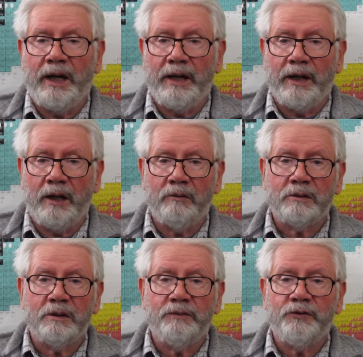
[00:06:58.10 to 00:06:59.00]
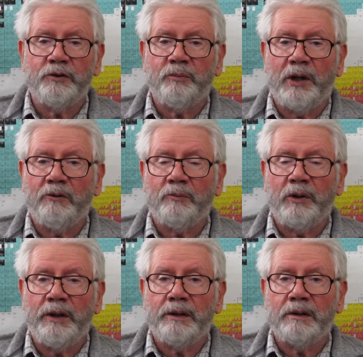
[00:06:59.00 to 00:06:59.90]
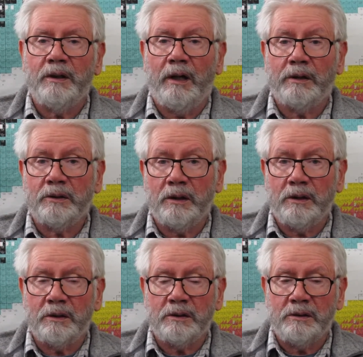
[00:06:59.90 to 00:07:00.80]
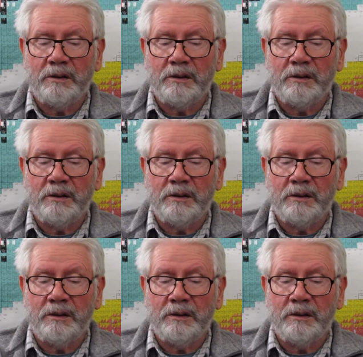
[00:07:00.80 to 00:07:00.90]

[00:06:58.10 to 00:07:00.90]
and out of your power plant are gone.